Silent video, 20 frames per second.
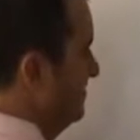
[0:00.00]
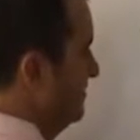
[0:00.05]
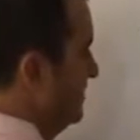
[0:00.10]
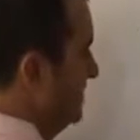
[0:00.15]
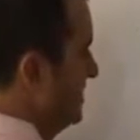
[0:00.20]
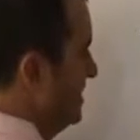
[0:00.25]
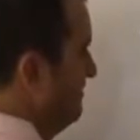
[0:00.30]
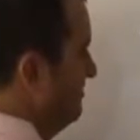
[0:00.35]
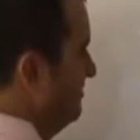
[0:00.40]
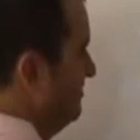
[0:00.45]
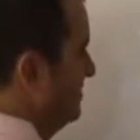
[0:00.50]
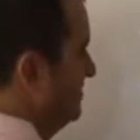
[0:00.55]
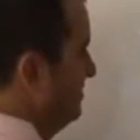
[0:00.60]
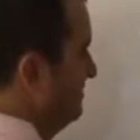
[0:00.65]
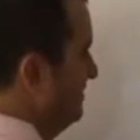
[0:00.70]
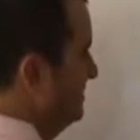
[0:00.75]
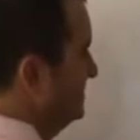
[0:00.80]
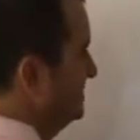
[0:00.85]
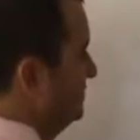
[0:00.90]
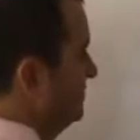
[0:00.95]
for the
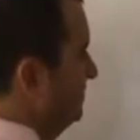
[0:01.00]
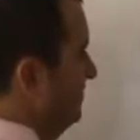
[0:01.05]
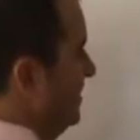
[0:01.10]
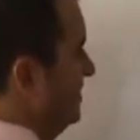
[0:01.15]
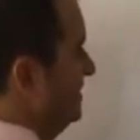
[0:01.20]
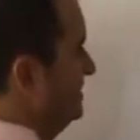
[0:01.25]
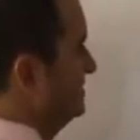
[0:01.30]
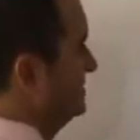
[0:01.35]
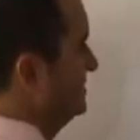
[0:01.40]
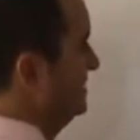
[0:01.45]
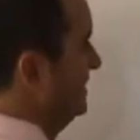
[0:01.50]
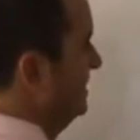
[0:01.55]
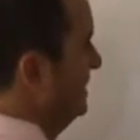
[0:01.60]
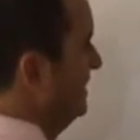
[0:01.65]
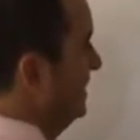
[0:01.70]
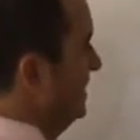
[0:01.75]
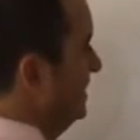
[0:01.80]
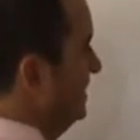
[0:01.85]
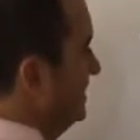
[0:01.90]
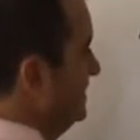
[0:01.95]
government fiscal policy
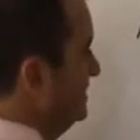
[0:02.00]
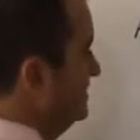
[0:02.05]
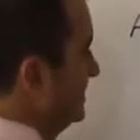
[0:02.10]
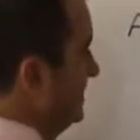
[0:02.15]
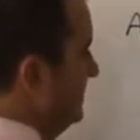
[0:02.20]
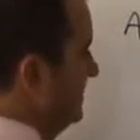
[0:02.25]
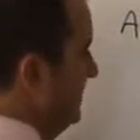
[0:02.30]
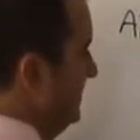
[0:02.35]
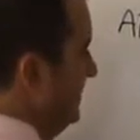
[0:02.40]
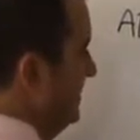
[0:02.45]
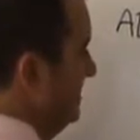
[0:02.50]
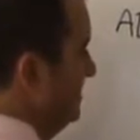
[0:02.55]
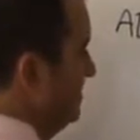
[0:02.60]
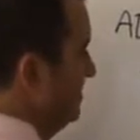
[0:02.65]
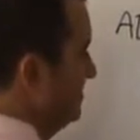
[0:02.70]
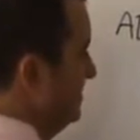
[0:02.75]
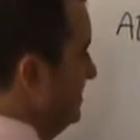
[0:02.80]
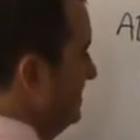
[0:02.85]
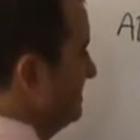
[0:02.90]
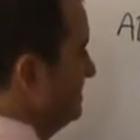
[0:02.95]
is an
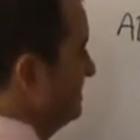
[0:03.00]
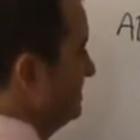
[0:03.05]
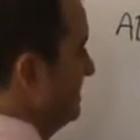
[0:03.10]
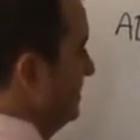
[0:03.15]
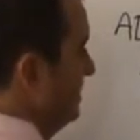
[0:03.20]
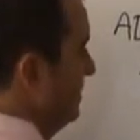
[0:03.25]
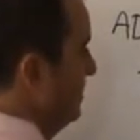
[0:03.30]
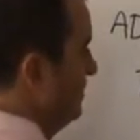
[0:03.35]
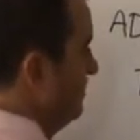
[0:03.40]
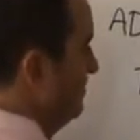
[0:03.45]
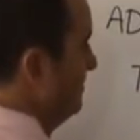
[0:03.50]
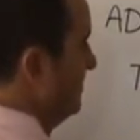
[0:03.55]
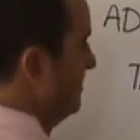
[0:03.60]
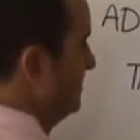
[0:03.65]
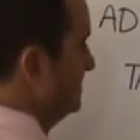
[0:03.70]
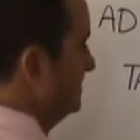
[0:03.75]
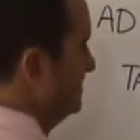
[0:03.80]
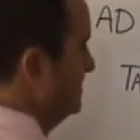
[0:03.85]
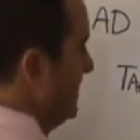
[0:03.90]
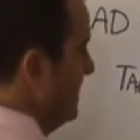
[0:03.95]
increase of
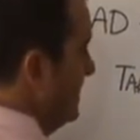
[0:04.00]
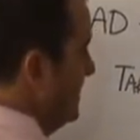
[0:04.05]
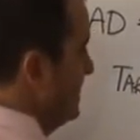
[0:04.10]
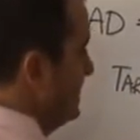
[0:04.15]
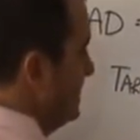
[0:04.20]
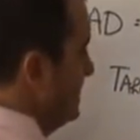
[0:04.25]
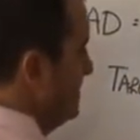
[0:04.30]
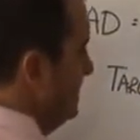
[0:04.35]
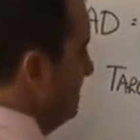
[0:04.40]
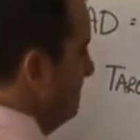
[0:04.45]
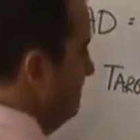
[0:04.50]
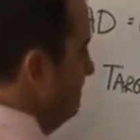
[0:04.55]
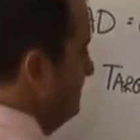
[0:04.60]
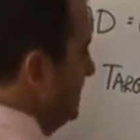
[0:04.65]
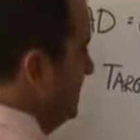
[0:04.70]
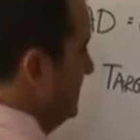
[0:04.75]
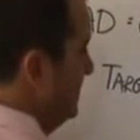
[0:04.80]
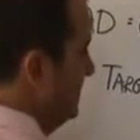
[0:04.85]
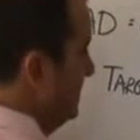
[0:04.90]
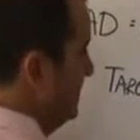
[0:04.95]
10
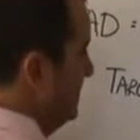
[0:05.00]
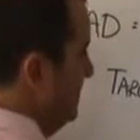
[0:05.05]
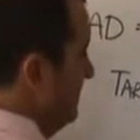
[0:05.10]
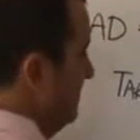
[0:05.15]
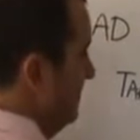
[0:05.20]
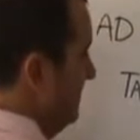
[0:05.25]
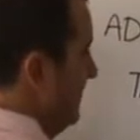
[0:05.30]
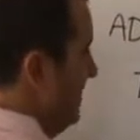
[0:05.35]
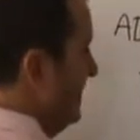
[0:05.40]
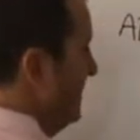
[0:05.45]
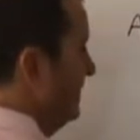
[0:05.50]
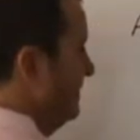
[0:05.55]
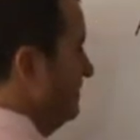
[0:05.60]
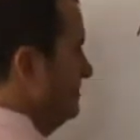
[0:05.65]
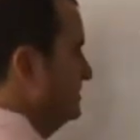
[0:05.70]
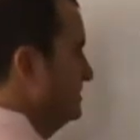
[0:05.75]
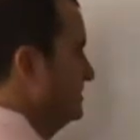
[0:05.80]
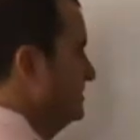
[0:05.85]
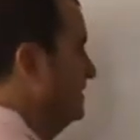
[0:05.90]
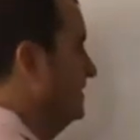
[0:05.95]
billion
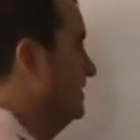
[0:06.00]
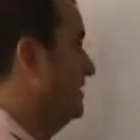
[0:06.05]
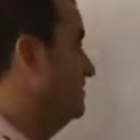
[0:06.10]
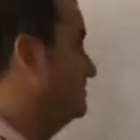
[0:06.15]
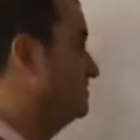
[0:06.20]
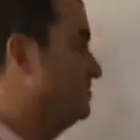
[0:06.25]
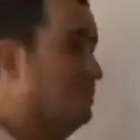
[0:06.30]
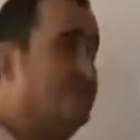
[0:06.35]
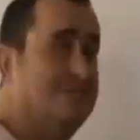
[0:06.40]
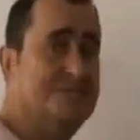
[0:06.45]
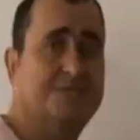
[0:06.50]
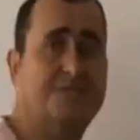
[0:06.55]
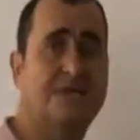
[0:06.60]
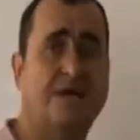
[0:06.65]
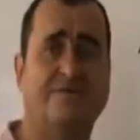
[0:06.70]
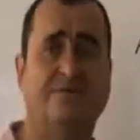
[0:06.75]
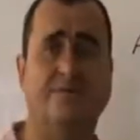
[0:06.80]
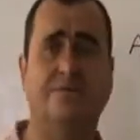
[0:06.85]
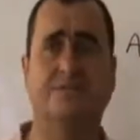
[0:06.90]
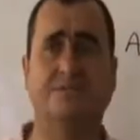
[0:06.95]
pounds. So this
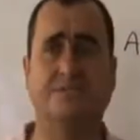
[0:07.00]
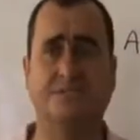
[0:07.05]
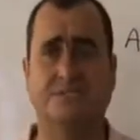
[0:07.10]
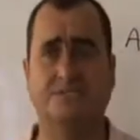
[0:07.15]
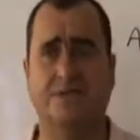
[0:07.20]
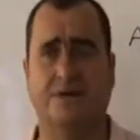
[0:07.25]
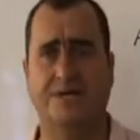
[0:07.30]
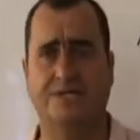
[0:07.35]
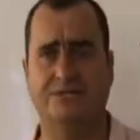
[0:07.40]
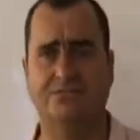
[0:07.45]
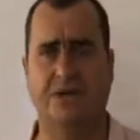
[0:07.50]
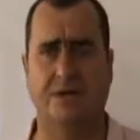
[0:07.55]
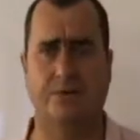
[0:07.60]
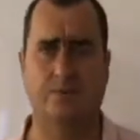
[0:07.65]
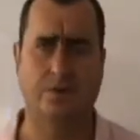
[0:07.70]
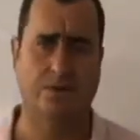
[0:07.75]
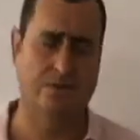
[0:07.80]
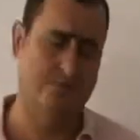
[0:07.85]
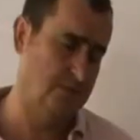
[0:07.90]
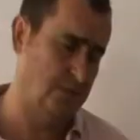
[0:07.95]
government decides,
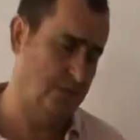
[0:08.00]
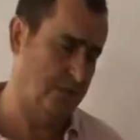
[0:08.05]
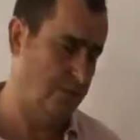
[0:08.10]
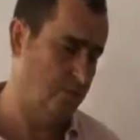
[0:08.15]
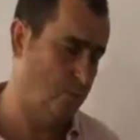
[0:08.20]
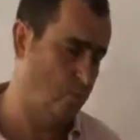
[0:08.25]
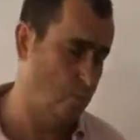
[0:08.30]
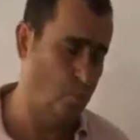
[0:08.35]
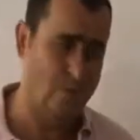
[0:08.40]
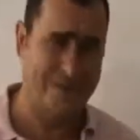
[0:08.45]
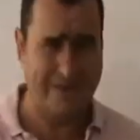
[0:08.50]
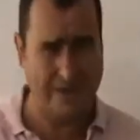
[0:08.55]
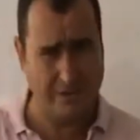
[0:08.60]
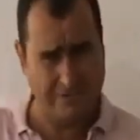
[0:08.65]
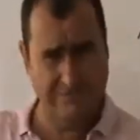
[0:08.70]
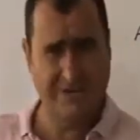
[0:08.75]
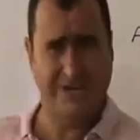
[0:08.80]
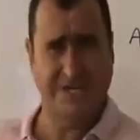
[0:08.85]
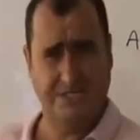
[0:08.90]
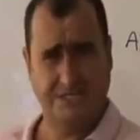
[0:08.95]
right, well,
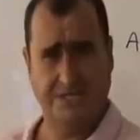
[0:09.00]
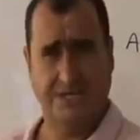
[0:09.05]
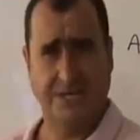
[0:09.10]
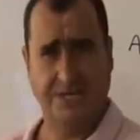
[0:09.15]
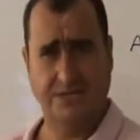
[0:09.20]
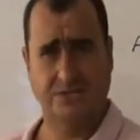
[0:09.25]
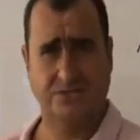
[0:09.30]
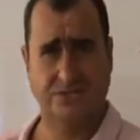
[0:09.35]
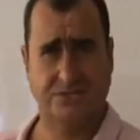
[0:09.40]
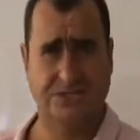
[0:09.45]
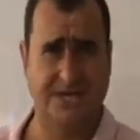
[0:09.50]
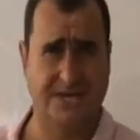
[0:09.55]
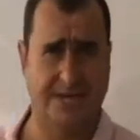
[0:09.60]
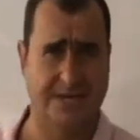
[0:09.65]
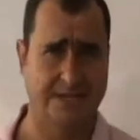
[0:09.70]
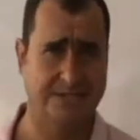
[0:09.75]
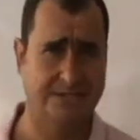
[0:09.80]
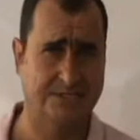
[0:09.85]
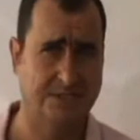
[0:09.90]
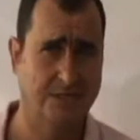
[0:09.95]
without raising extra
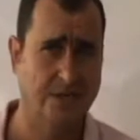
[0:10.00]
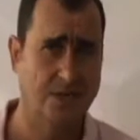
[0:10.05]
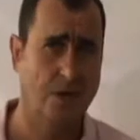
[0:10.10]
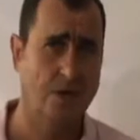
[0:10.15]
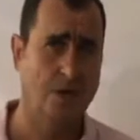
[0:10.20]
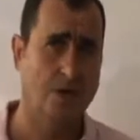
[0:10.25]
tax,